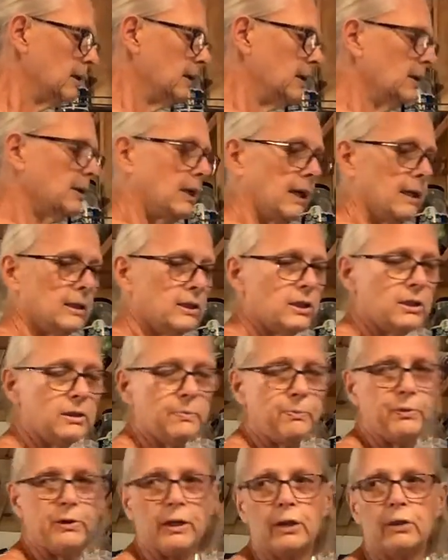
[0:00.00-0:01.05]
Okay, she's
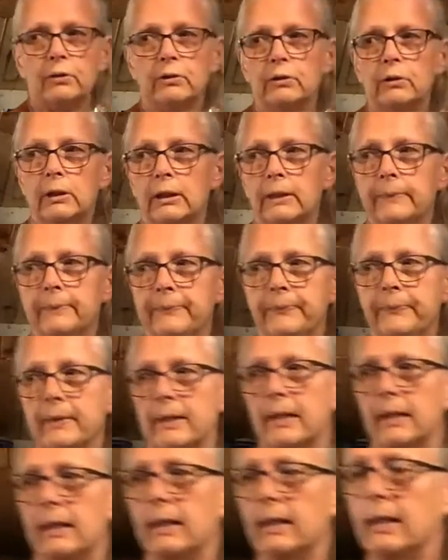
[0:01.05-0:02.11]
pretty cool.
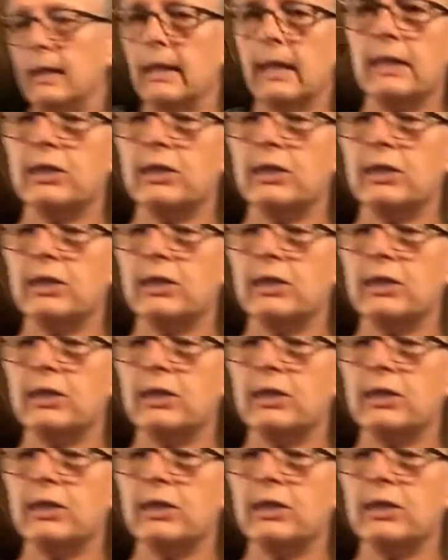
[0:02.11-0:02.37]
Then I